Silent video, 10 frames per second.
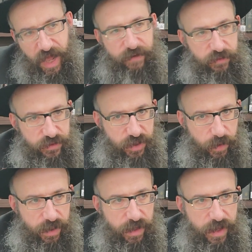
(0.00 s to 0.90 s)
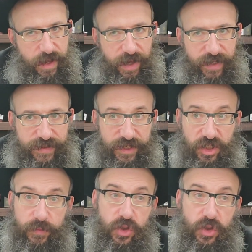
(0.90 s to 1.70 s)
Ava and so on. It says Hashem